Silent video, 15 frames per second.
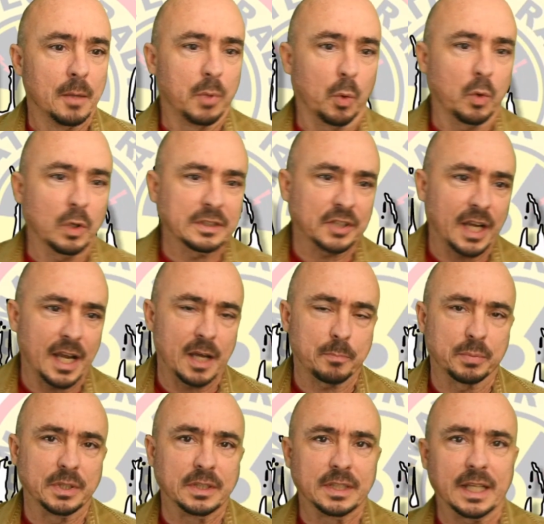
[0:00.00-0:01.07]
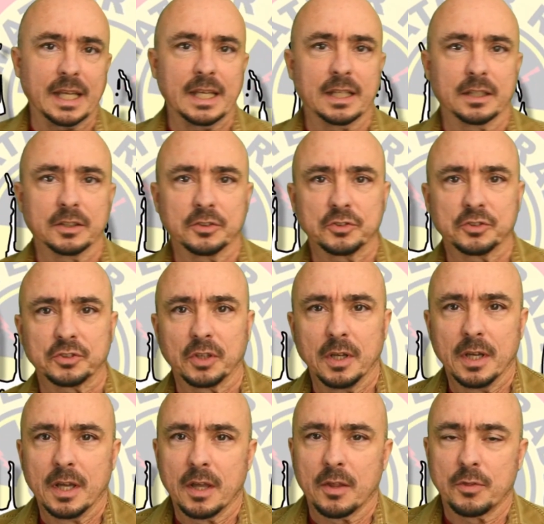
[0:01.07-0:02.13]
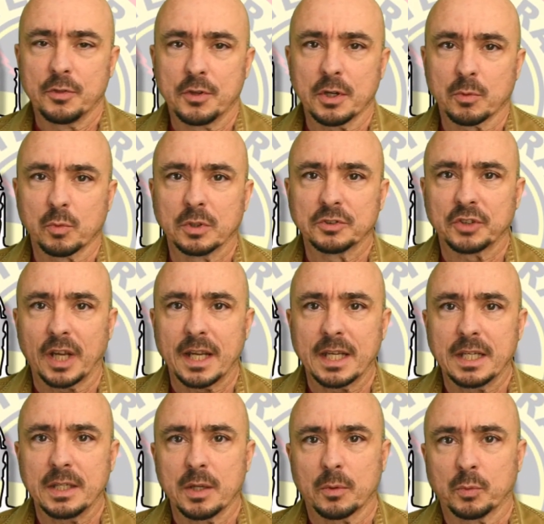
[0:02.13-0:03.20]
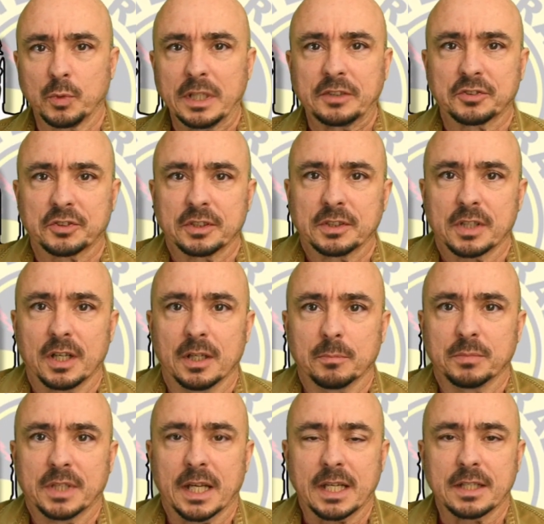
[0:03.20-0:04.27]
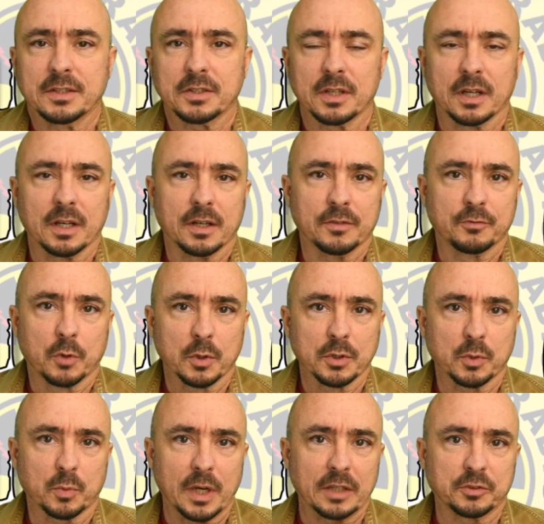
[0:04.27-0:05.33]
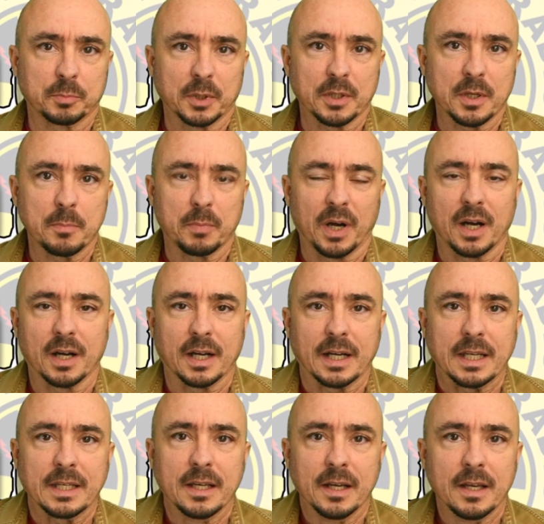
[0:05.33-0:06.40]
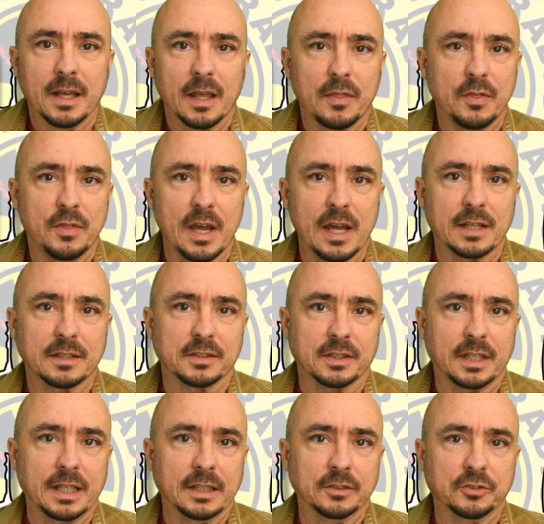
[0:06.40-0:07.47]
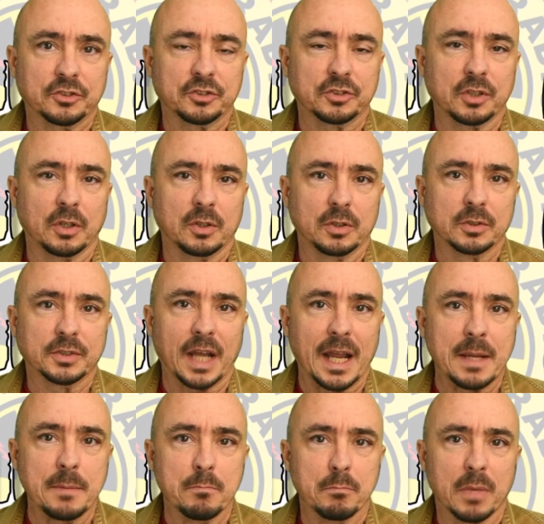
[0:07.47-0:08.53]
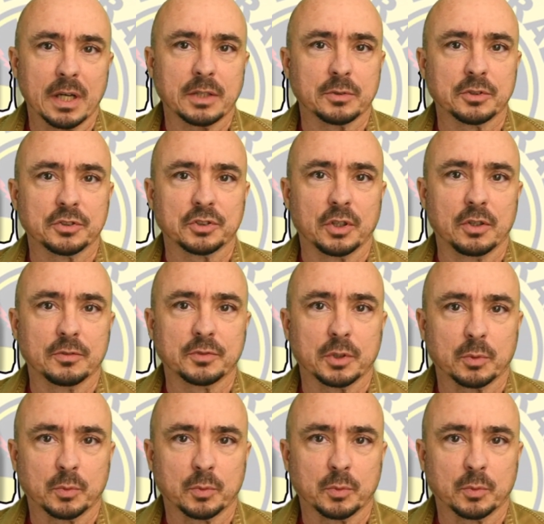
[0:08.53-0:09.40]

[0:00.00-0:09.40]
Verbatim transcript: But what's happened is there was a recent update uh, for the Raspberry Pi that installed a Microsoft